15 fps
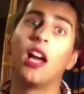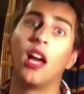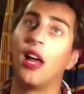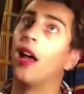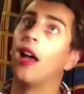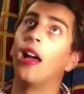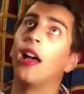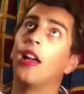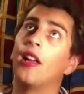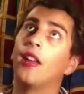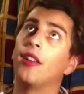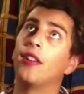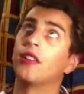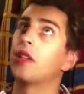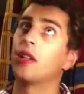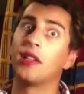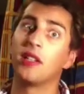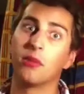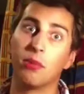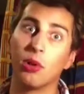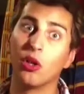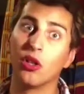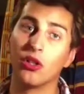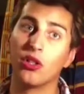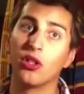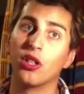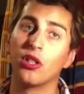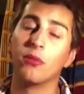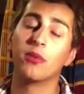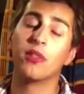and say support
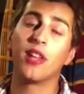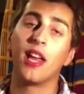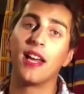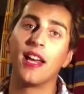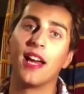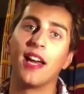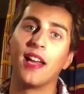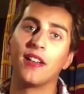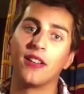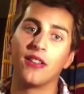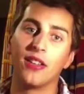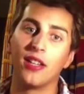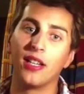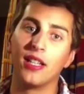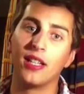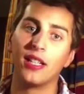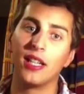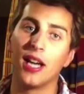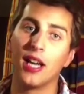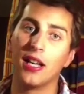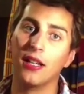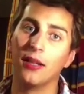troops, they had the